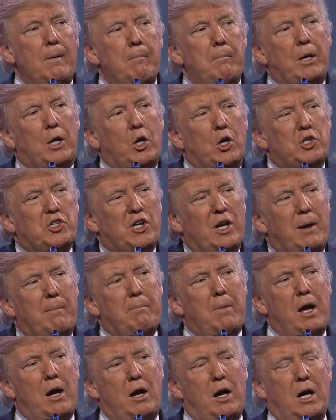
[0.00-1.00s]
Because in
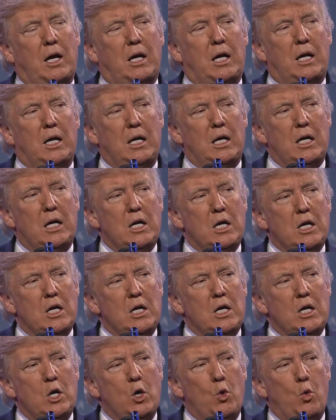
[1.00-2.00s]
America,
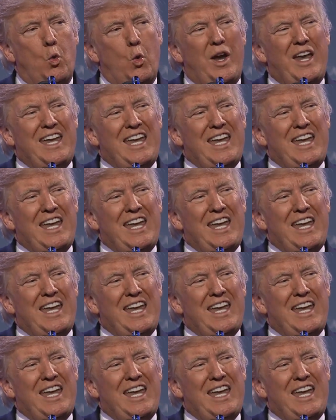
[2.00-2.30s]
we